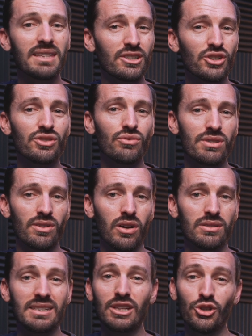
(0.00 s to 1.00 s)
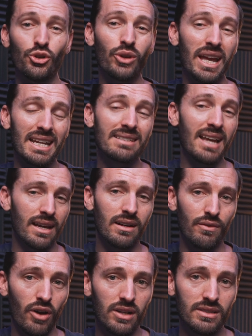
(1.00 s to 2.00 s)
that just results in you getting taken
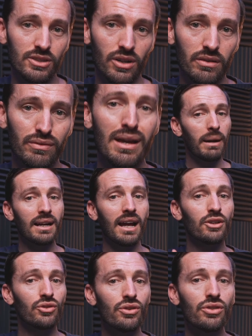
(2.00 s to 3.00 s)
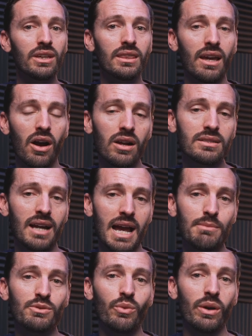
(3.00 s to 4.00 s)
advantage of. But I do think there are
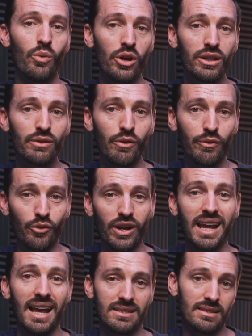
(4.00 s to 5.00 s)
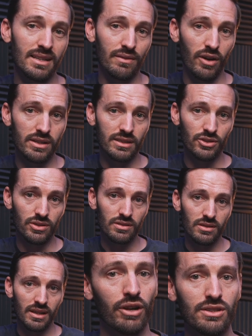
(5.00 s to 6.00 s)
times where working for free has its advantages.
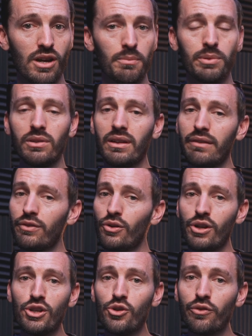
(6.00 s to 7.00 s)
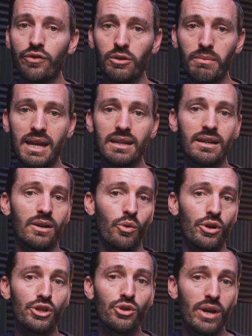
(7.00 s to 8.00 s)
For example, if you're a new filmmaker or
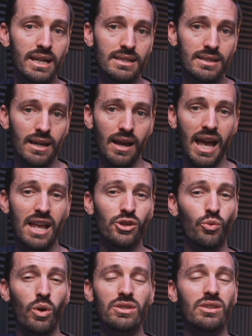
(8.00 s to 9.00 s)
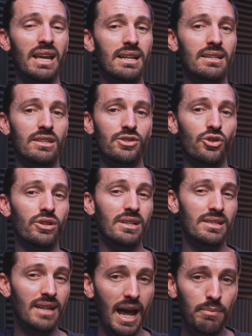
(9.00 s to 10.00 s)
a new editor and you want to edit a certain
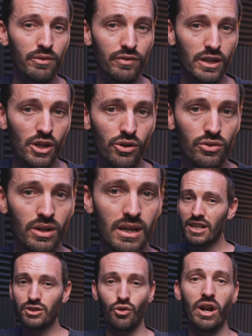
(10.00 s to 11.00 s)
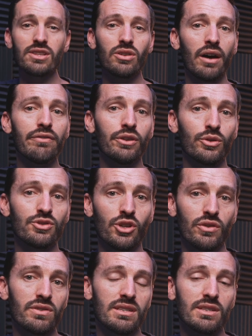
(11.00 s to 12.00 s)
type of video, it's great to offer your
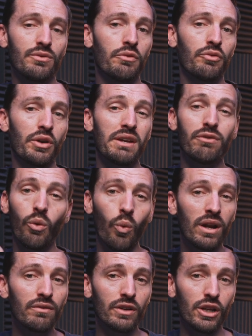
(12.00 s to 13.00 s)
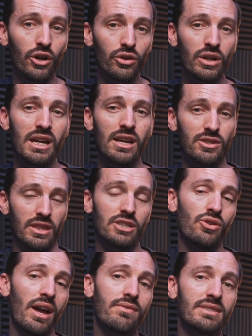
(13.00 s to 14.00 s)
services for free for one video so that
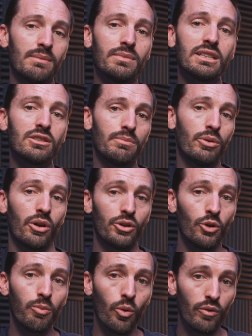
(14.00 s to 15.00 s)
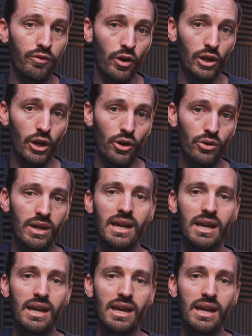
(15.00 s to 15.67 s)
you have something to put on your portfolio